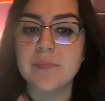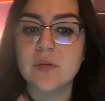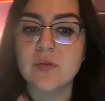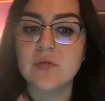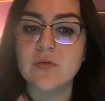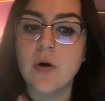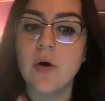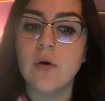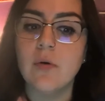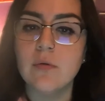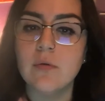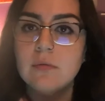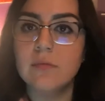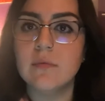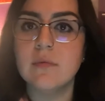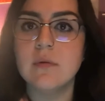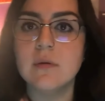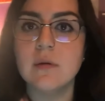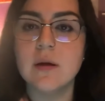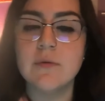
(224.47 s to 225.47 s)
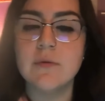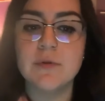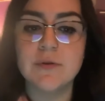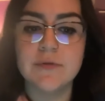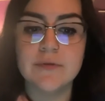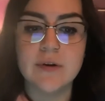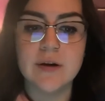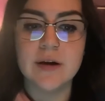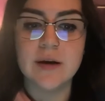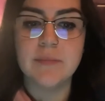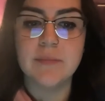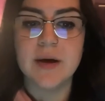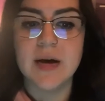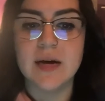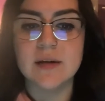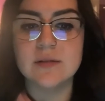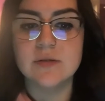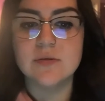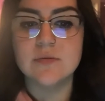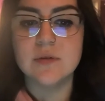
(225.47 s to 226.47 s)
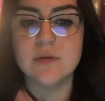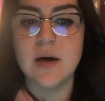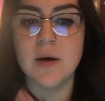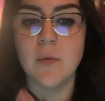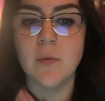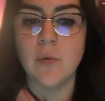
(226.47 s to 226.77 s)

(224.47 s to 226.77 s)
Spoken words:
So in referring back to